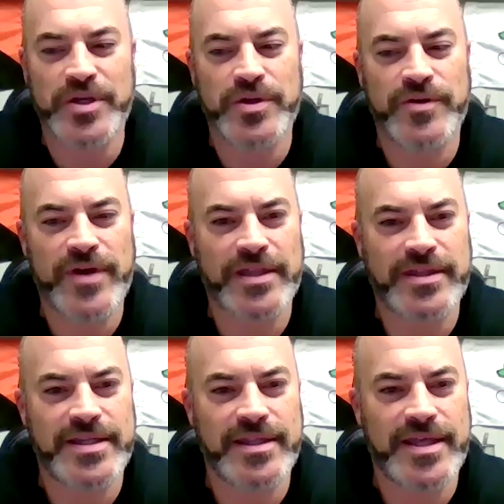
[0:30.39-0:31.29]
You've got the
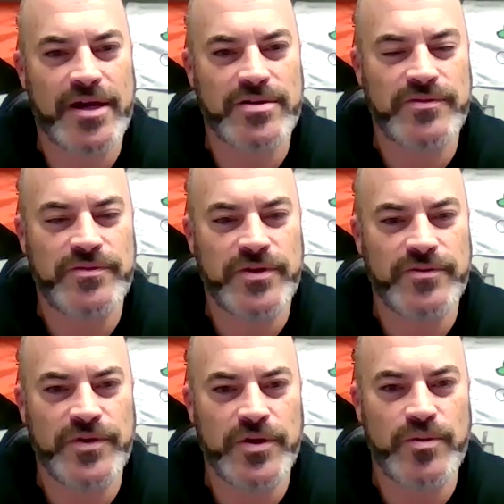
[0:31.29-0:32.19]
10,000 foot
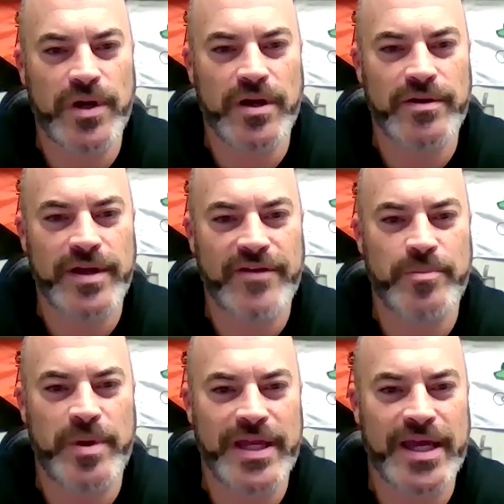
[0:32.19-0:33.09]
view where
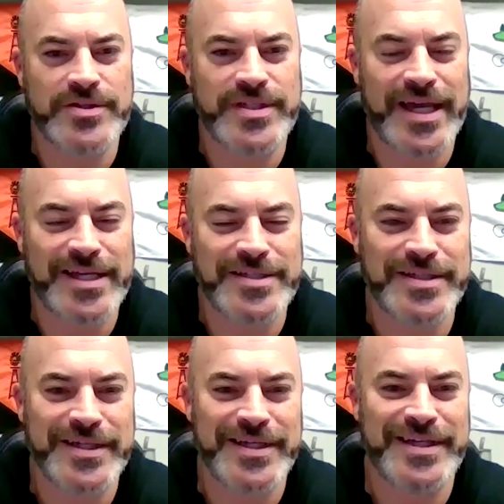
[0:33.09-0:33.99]
everybody else has,